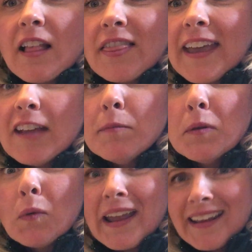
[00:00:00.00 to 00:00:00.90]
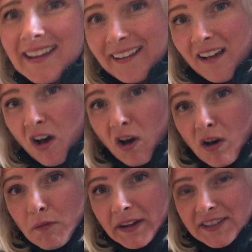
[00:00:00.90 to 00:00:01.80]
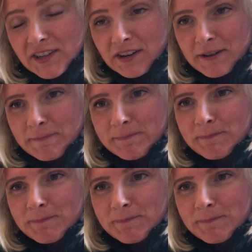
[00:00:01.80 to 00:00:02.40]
they have been waiting all winter